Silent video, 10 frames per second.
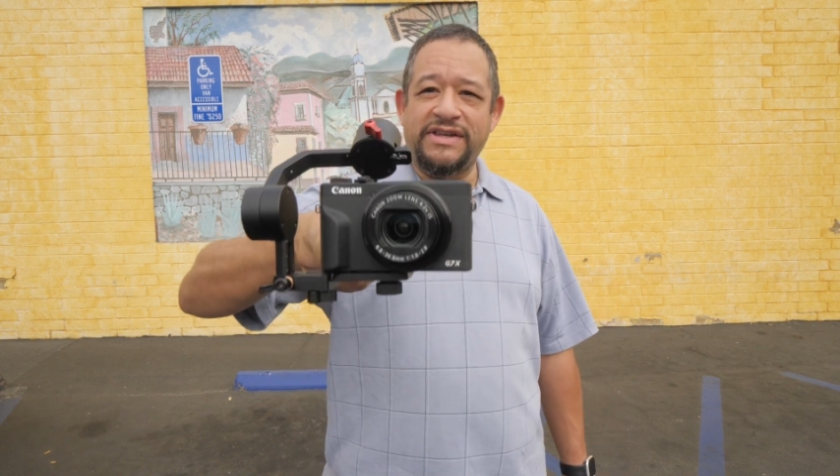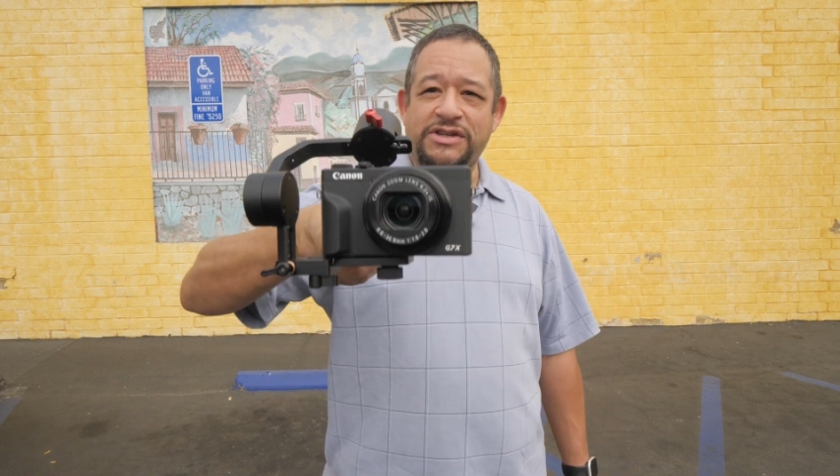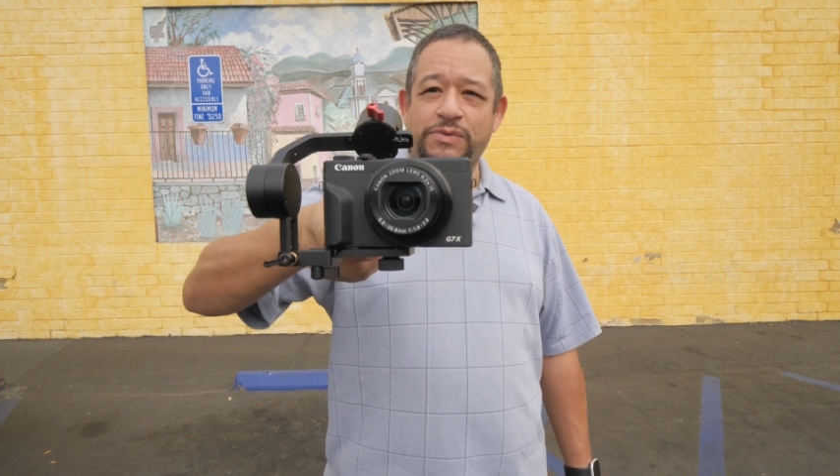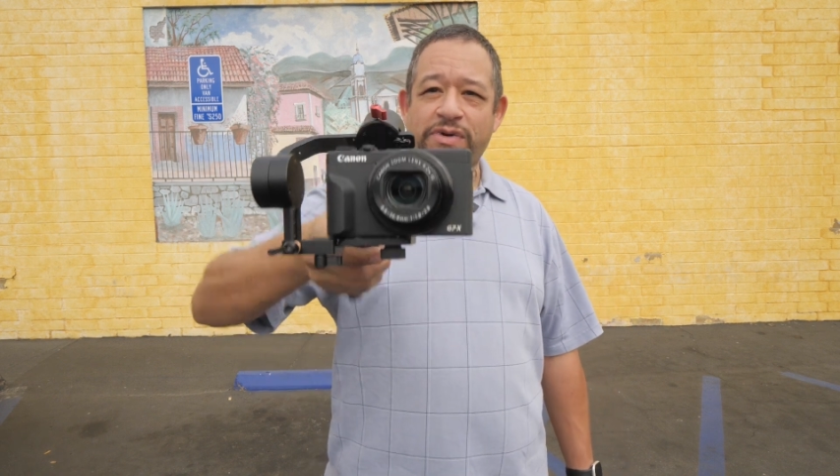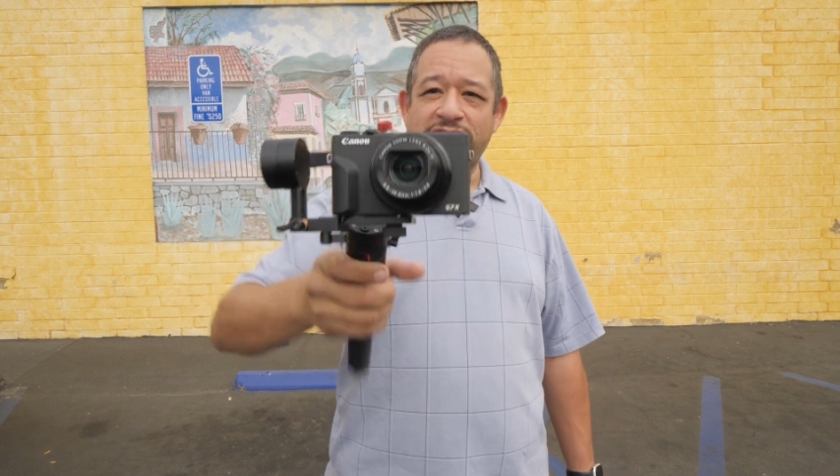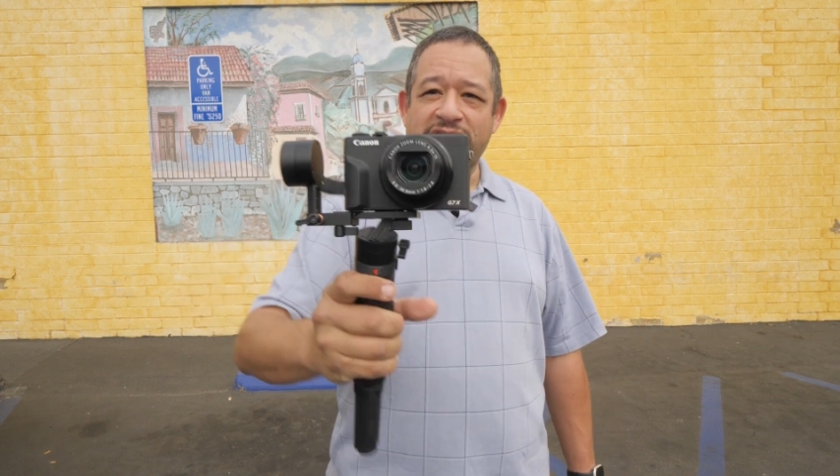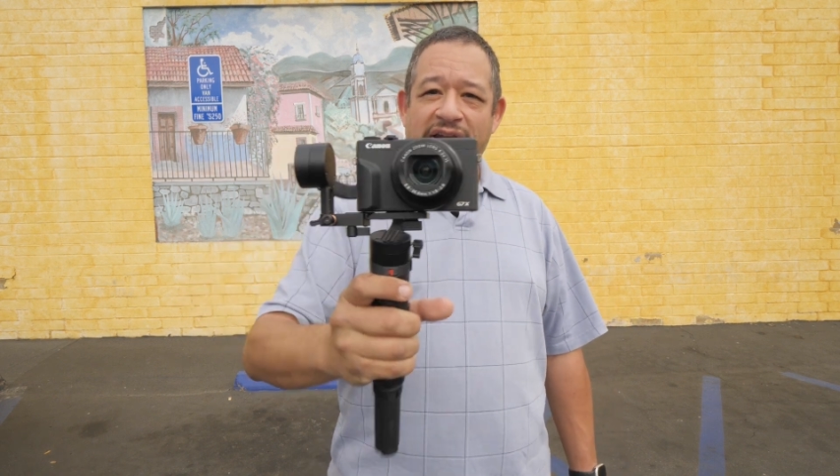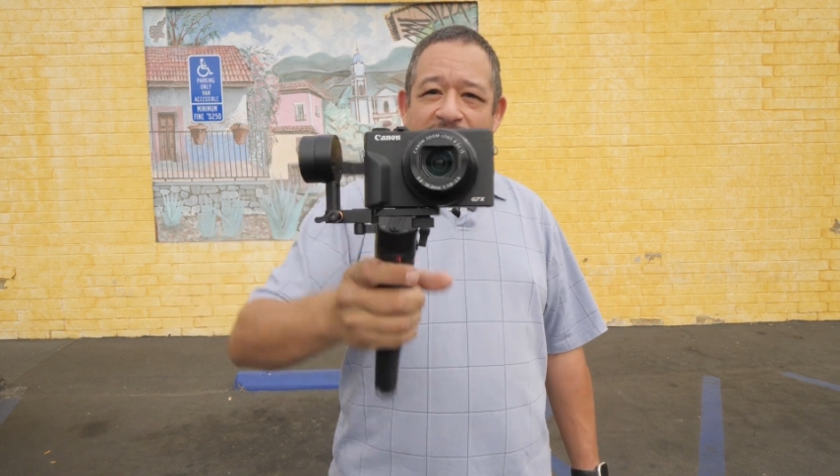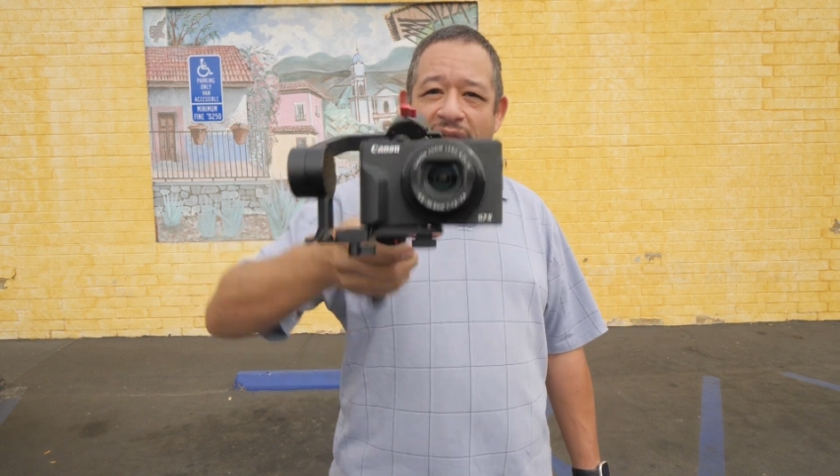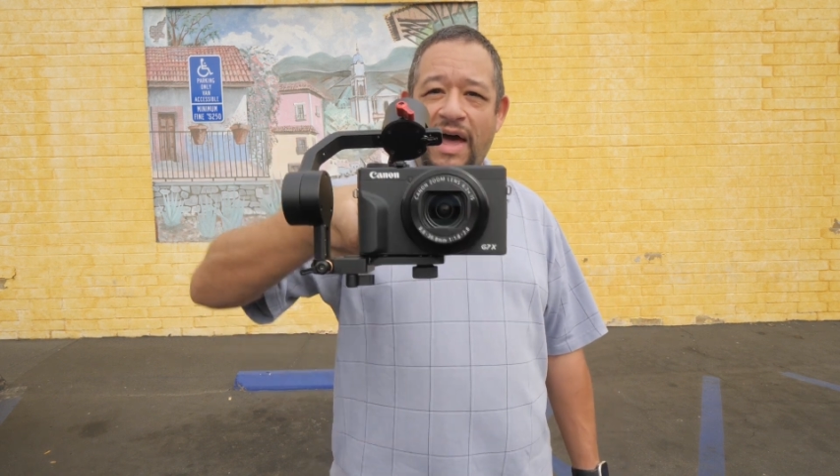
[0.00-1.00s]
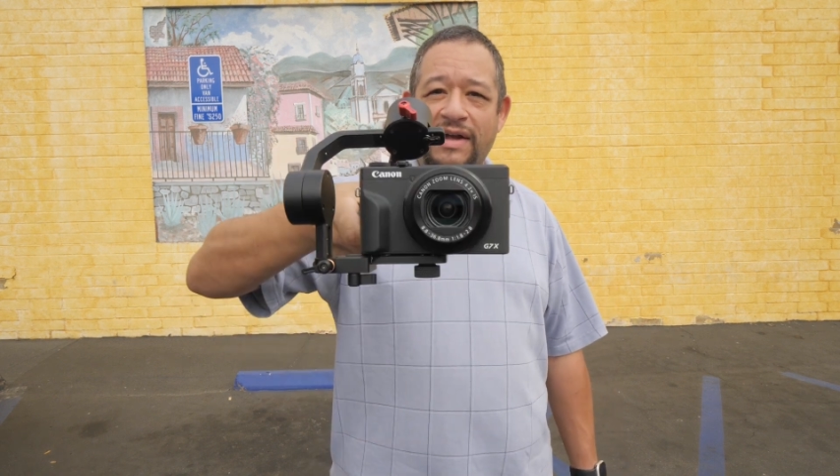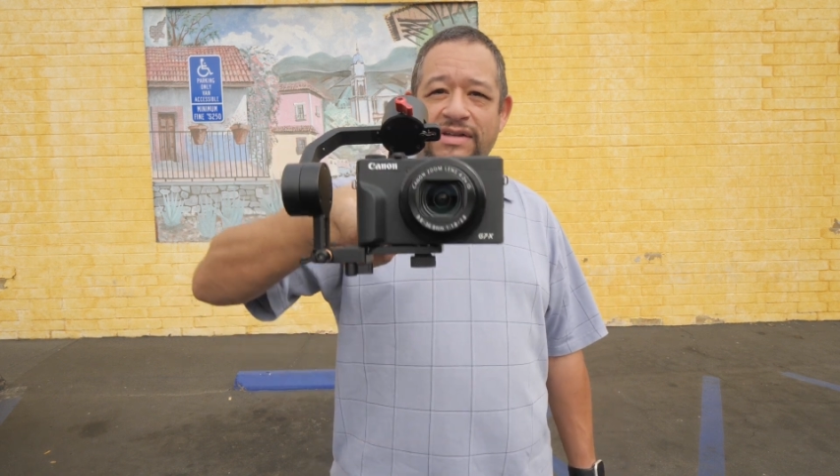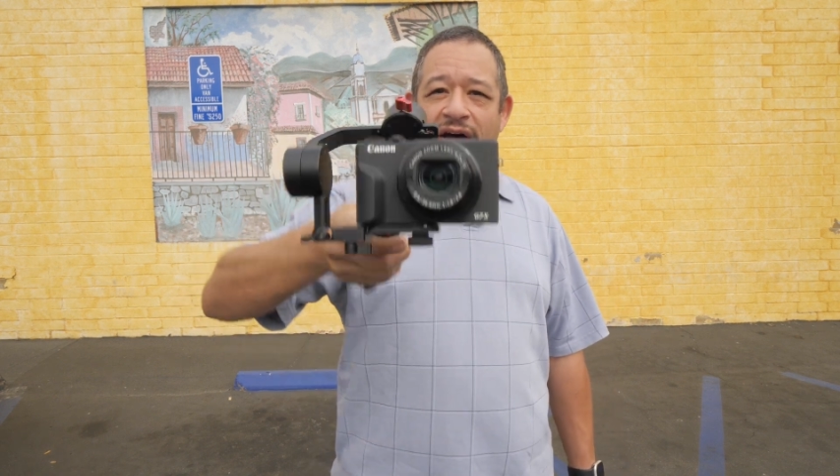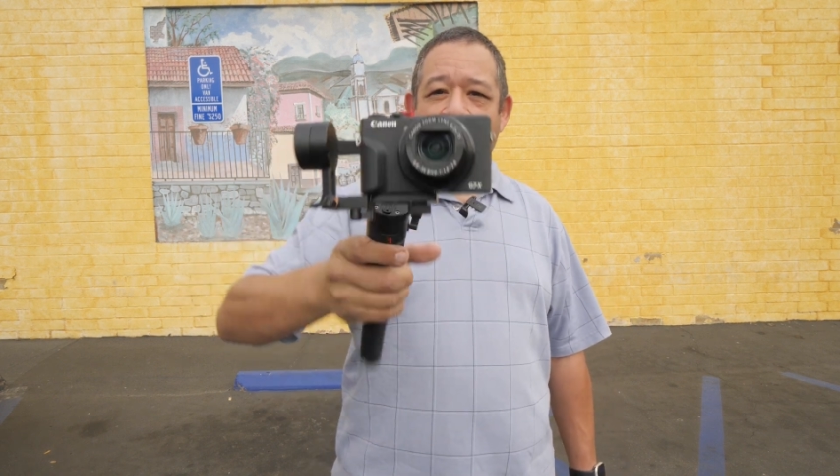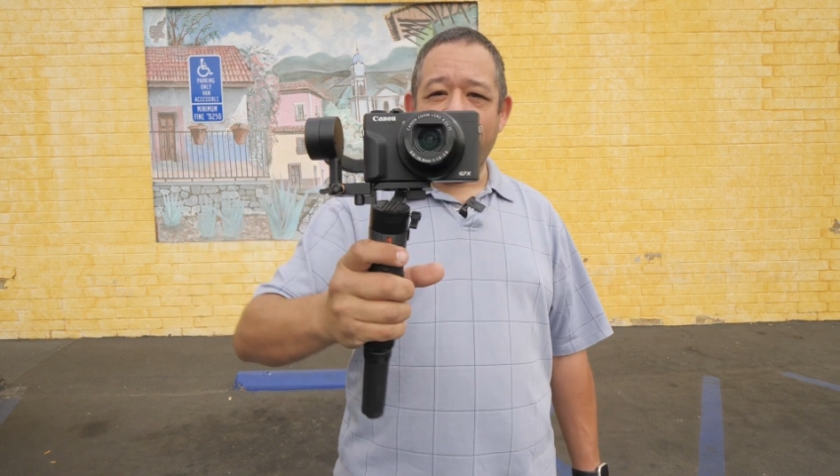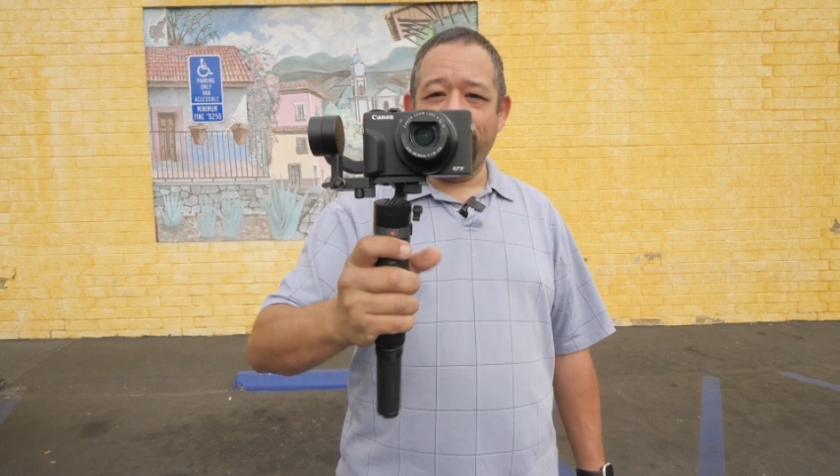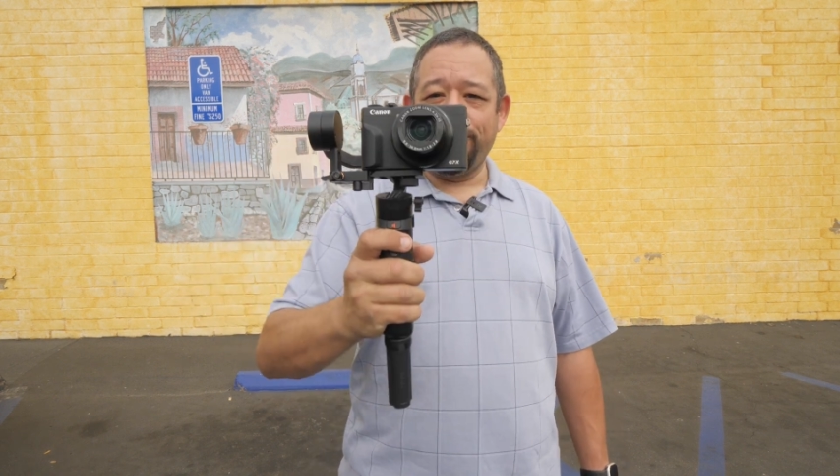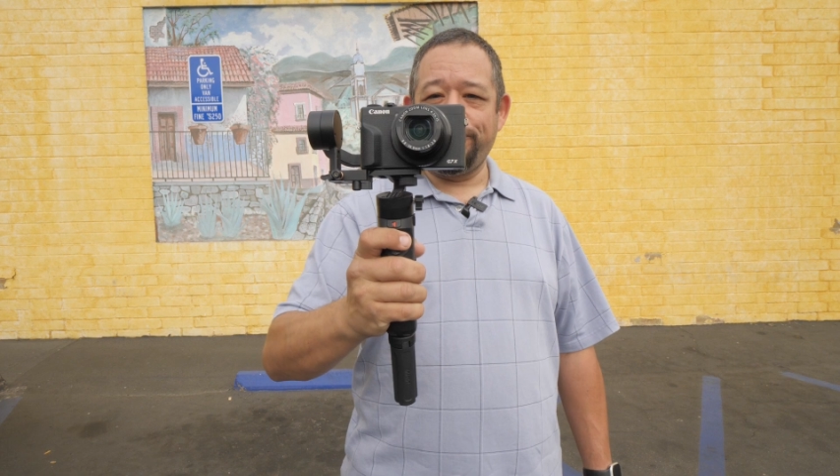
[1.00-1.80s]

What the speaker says: this where it's kind of locked on,